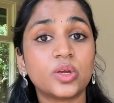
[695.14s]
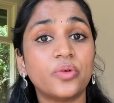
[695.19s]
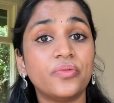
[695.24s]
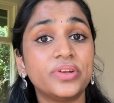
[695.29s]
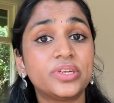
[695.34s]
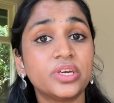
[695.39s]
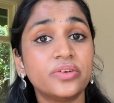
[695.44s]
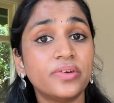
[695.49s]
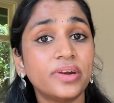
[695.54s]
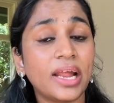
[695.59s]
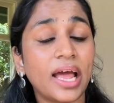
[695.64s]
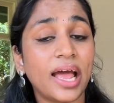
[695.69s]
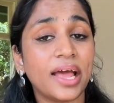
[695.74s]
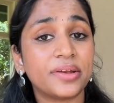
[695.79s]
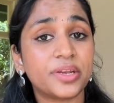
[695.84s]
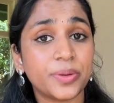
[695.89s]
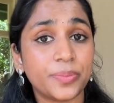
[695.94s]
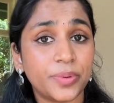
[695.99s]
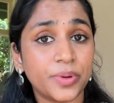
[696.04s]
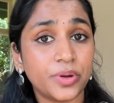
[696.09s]
whichever
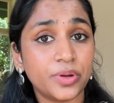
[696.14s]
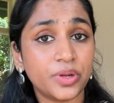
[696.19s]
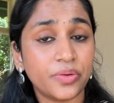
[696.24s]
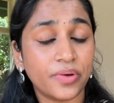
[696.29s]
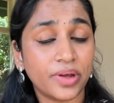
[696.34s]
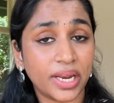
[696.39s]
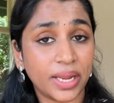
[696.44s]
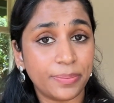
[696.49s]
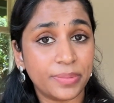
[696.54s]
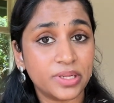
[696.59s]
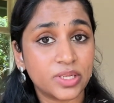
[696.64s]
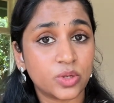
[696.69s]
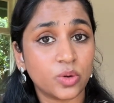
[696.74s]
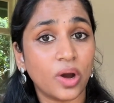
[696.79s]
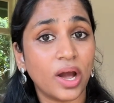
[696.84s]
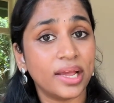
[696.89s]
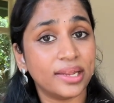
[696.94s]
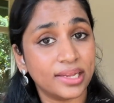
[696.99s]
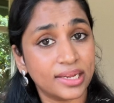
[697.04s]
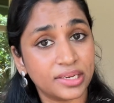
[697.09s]
attribute you are able to
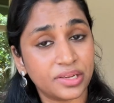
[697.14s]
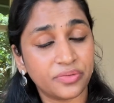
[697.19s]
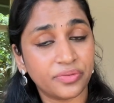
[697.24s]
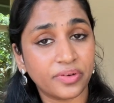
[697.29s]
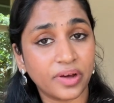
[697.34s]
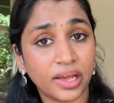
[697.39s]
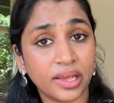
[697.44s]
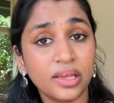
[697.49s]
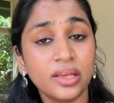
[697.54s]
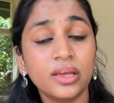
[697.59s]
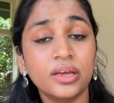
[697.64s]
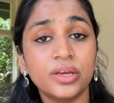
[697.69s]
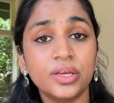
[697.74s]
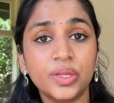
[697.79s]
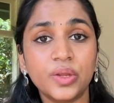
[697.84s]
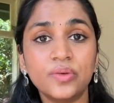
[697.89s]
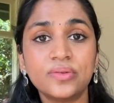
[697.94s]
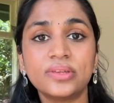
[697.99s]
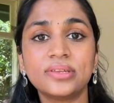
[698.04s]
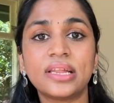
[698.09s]
identify,
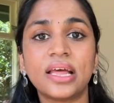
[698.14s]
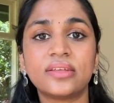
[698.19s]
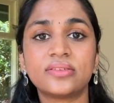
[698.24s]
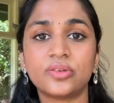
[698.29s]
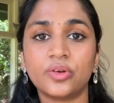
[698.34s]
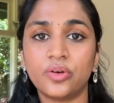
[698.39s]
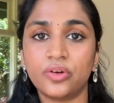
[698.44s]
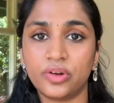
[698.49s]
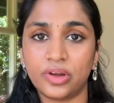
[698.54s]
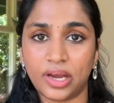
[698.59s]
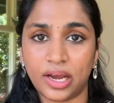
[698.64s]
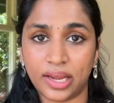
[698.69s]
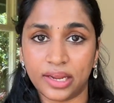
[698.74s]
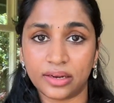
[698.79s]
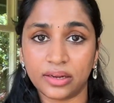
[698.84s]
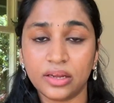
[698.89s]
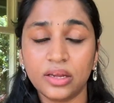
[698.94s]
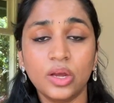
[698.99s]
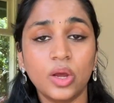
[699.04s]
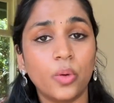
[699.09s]
use it as your guide.
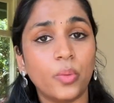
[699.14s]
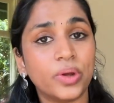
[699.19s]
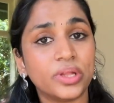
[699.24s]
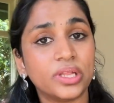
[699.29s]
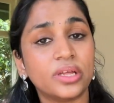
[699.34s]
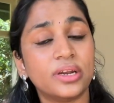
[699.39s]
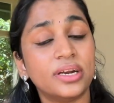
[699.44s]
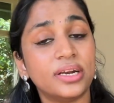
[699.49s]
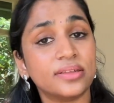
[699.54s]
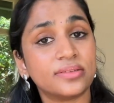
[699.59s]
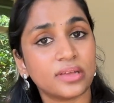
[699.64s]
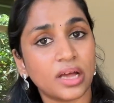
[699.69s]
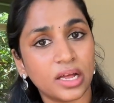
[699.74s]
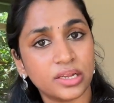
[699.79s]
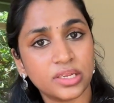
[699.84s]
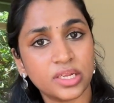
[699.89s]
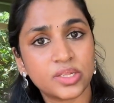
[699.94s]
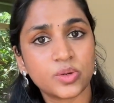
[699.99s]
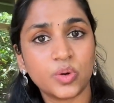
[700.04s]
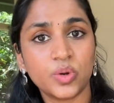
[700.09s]
Whether it is
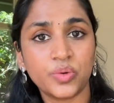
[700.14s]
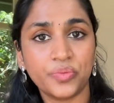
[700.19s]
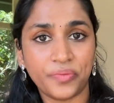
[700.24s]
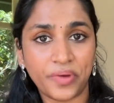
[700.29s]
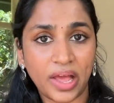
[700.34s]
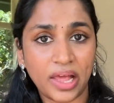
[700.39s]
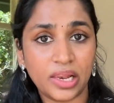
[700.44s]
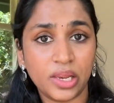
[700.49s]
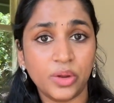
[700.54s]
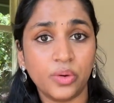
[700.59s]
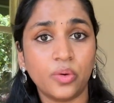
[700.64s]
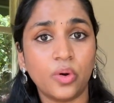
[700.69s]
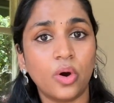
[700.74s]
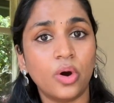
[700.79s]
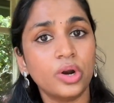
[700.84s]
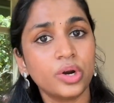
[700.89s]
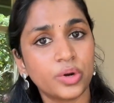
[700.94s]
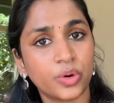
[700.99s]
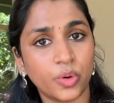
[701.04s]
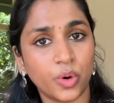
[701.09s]
undertone, value
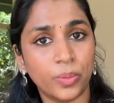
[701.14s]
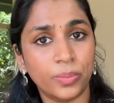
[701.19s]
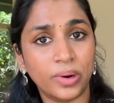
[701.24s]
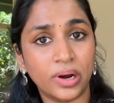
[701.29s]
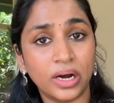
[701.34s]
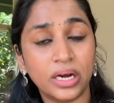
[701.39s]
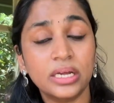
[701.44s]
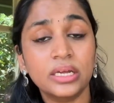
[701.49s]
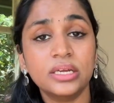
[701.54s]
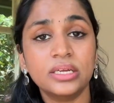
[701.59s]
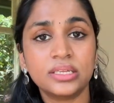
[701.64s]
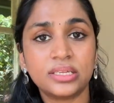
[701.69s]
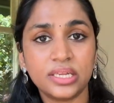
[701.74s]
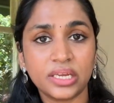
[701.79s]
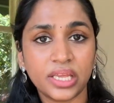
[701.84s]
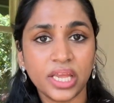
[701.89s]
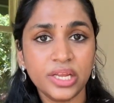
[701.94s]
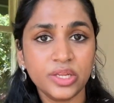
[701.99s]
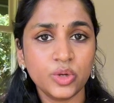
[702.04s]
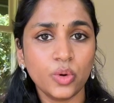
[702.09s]
or chroma,
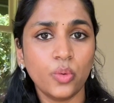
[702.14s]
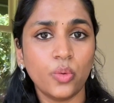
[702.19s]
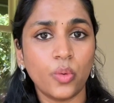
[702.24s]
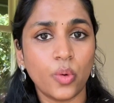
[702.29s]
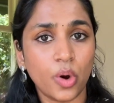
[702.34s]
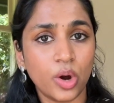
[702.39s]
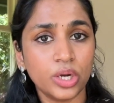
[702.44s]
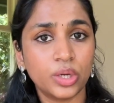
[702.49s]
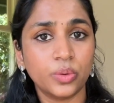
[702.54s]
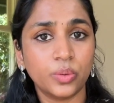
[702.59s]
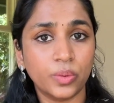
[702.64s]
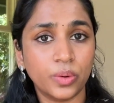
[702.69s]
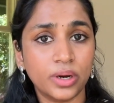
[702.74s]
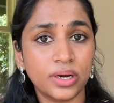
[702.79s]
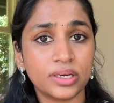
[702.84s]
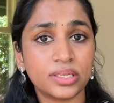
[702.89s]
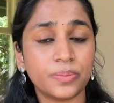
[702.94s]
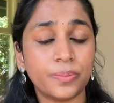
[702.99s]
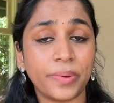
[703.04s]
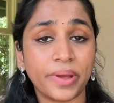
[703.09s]
sticking to what
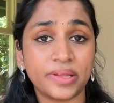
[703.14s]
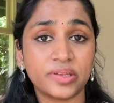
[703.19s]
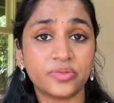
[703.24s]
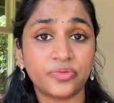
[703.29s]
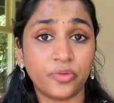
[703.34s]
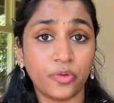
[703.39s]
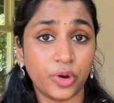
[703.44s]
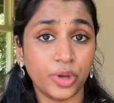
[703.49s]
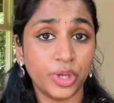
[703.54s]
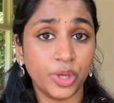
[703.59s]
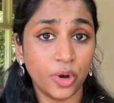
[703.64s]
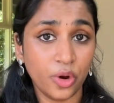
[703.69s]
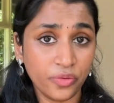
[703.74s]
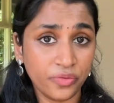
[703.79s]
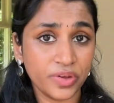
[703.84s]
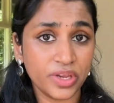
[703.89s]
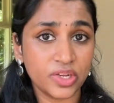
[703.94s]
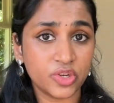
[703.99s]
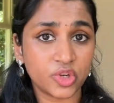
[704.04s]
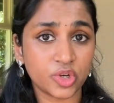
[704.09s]
works best for your
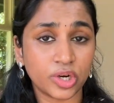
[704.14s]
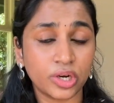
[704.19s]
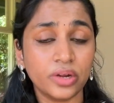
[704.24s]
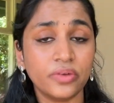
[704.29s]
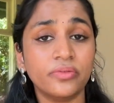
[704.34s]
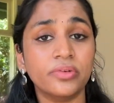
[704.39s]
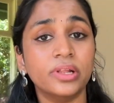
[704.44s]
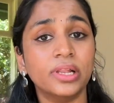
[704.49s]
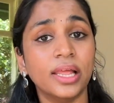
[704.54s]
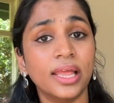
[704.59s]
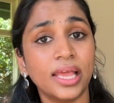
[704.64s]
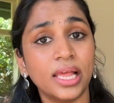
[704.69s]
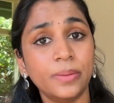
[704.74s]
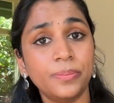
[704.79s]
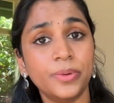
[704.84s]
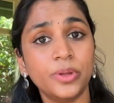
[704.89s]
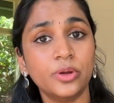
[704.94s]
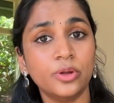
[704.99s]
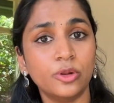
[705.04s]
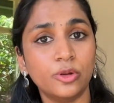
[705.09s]
feature will help
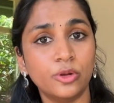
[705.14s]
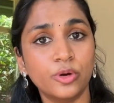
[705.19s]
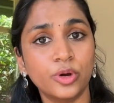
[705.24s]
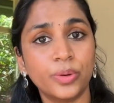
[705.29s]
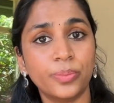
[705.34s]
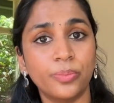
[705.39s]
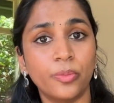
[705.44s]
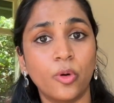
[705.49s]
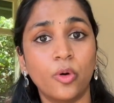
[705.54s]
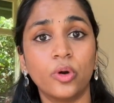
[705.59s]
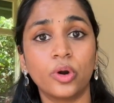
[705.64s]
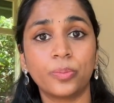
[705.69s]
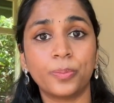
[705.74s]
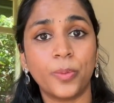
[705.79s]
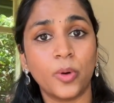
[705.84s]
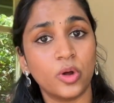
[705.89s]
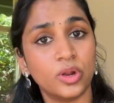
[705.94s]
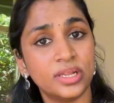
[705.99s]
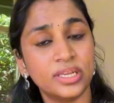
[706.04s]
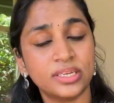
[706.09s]
you look more
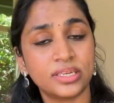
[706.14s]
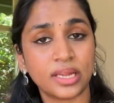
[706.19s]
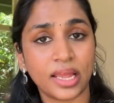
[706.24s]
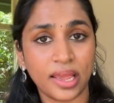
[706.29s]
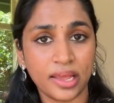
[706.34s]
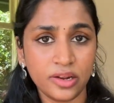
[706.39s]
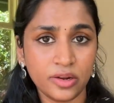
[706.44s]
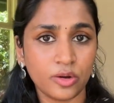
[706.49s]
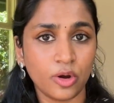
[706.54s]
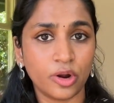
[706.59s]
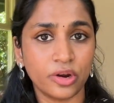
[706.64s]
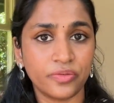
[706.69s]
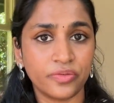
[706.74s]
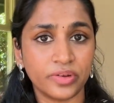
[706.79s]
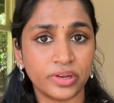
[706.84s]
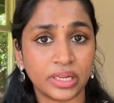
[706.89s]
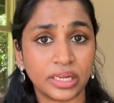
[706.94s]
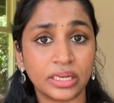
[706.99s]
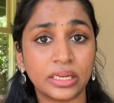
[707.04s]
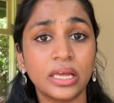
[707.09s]
polished and
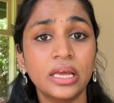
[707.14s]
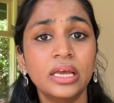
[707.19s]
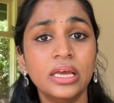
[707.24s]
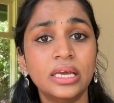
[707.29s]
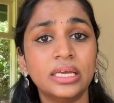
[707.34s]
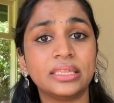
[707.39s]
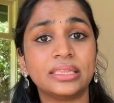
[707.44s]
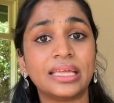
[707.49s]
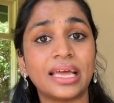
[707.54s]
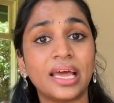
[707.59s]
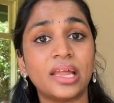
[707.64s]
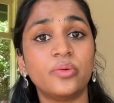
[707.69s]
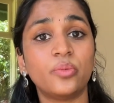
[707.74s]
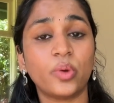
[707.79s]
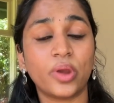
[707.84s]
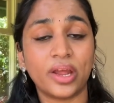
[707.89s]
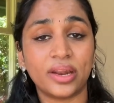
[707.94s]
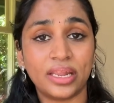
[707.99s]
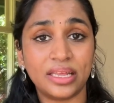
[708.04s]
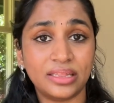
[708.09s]
confident than
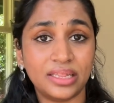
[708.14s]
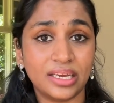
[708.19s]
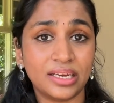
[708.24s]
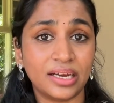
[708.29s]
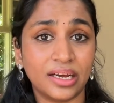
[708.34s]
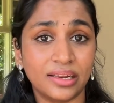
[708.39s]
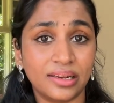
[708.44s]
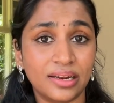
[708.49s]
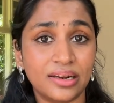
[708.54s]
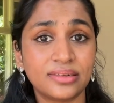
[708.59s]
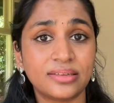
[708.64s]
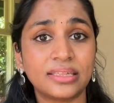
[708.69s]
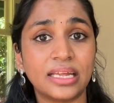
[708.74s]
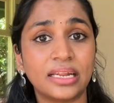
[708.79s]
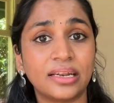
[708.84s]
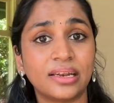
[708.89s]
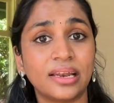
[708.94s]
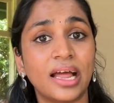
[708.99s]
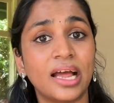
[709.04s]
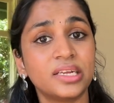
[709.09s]
wearing the colors that
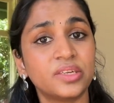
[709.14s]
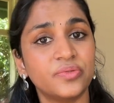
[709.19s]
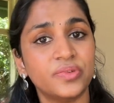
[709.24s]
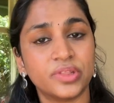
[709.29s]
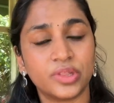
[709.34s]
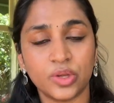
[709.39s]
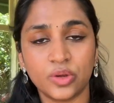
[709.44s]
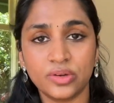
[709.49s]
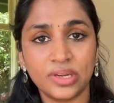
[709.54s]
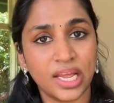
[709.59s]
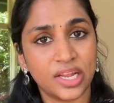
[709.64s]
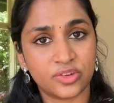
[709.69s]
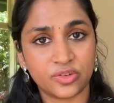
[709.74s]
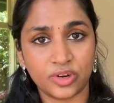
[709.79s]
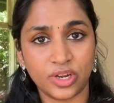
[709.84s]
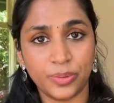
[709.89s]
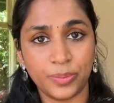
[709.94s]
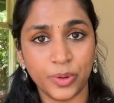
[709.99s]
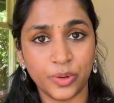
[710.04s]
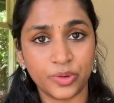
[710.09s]
clash with your
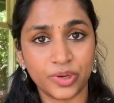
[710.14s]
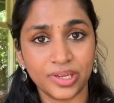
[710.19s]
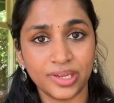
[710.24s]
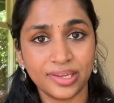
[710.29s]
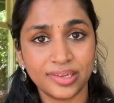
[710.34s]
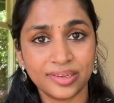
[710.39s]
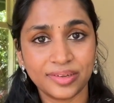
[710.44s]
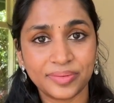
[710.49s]
natural beauty.